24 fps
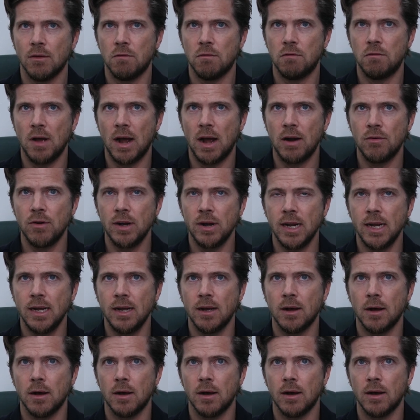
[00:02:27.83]

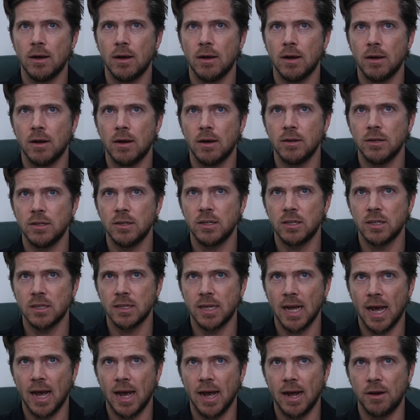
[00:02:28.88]
very
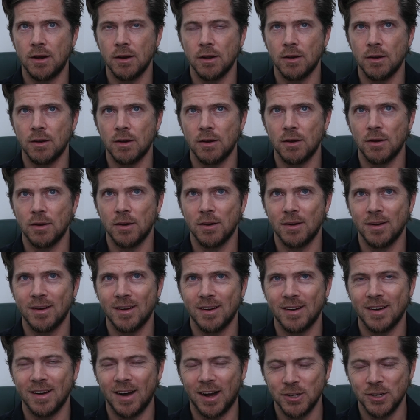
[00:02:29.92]
scared,
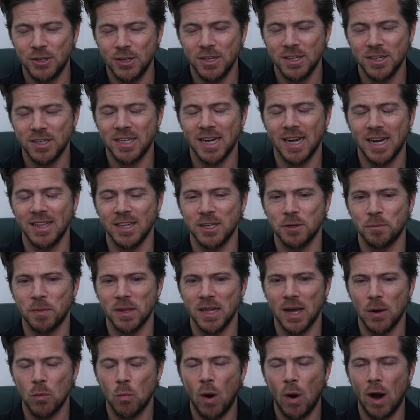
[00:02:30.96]
I shouldn't say this,
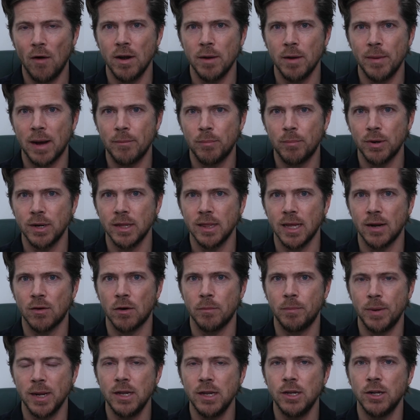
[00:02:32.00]
but they're worried about putting their
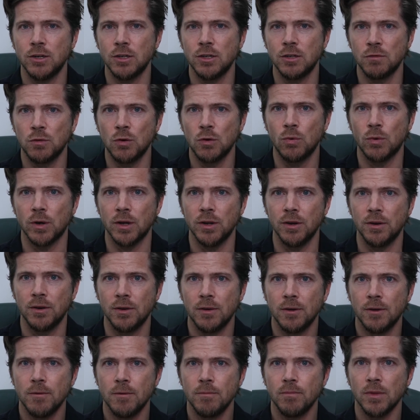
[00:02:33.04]
opinions forward
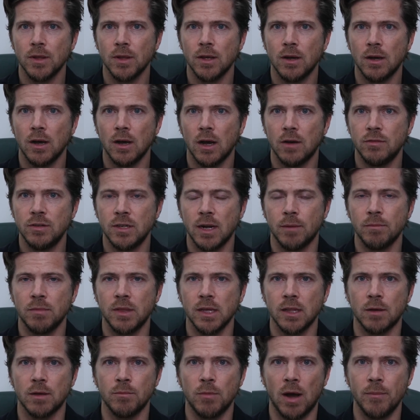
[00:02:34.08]
of
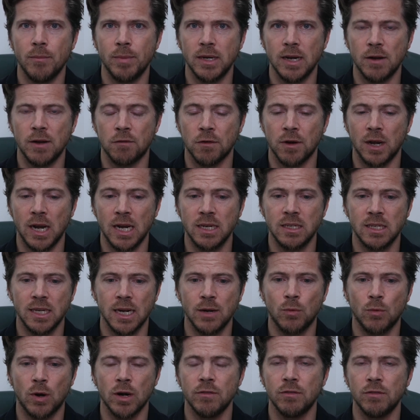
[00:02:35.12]
something that might be different. Let's
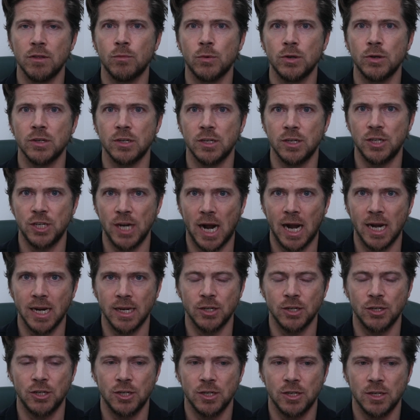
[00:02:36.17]
say one of them wants to
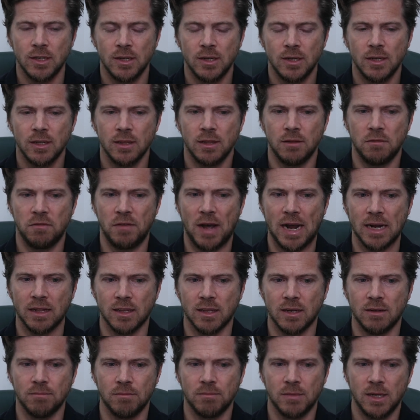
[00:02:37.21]
challenge the fact
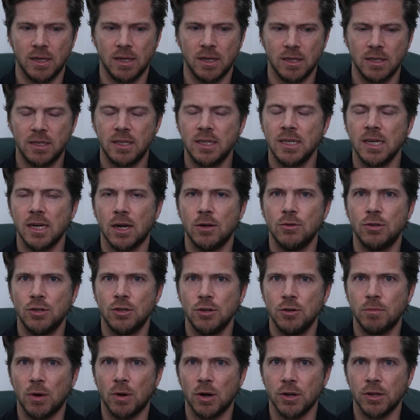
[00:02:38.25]
that
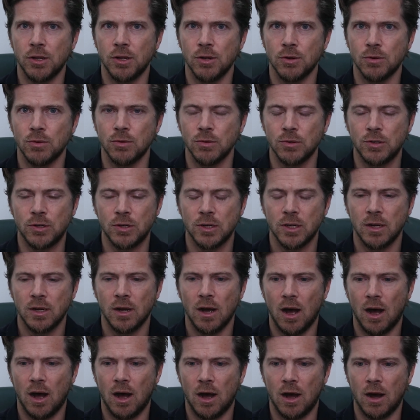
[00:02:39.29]
CO2 molecules
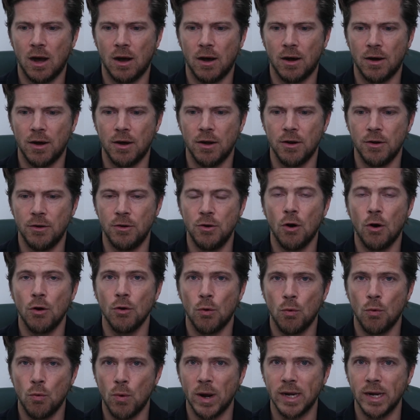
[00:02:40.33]
are
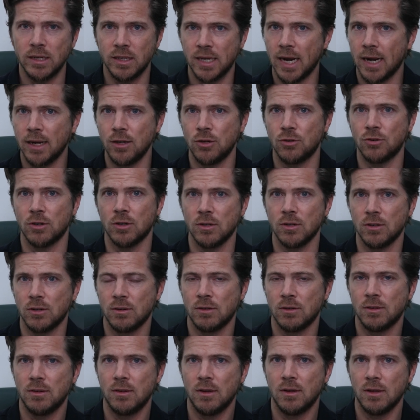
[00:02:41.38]
not always
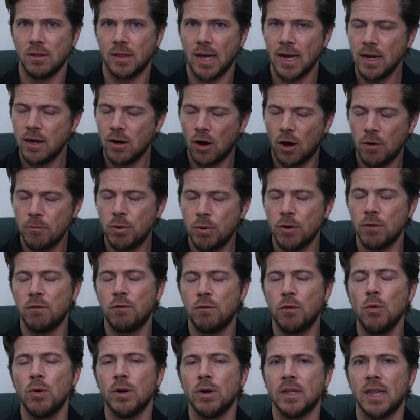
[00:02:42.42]
dangerous. They can't put
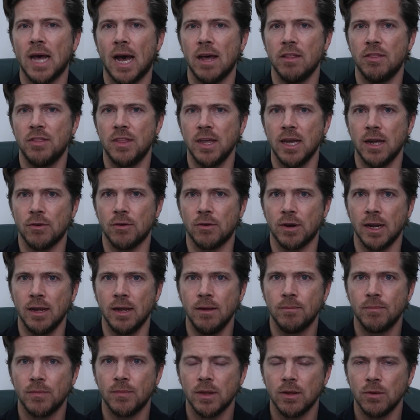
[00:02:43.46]
forward that
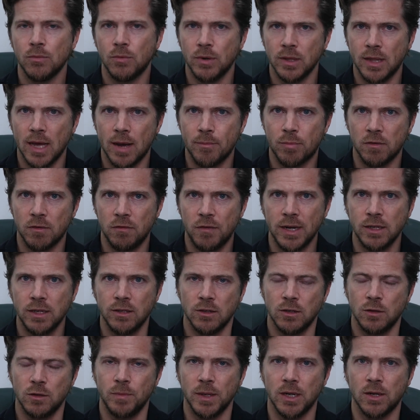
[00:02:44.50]
theory with their
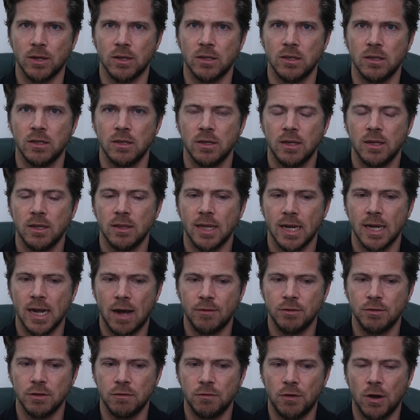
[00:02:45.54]
professors because they
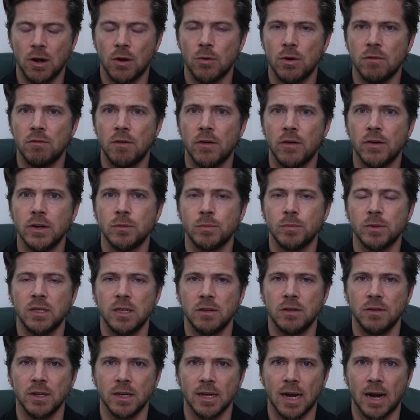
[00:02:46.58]
have to follow a very
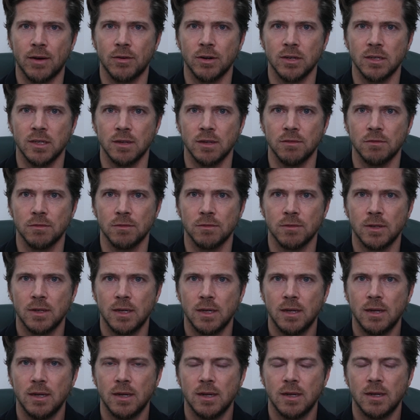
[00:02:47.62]
specific narrative.
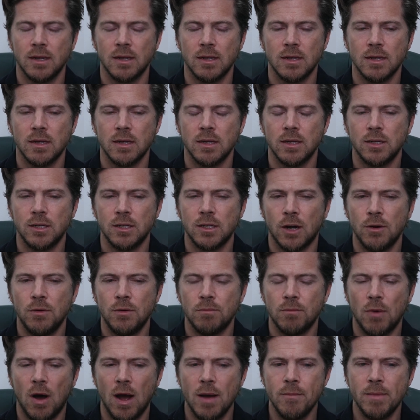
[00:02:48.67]

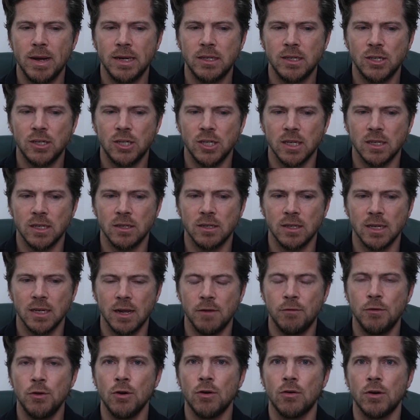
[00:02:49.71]
So my message is,
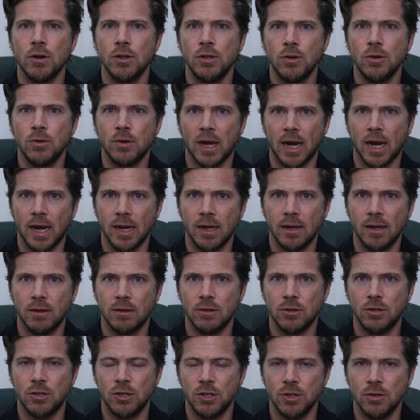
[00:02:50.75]
if you're a UK
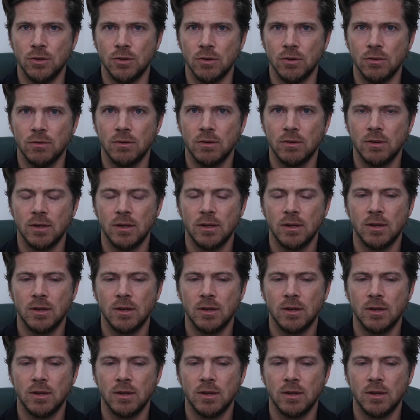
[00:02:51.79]
student,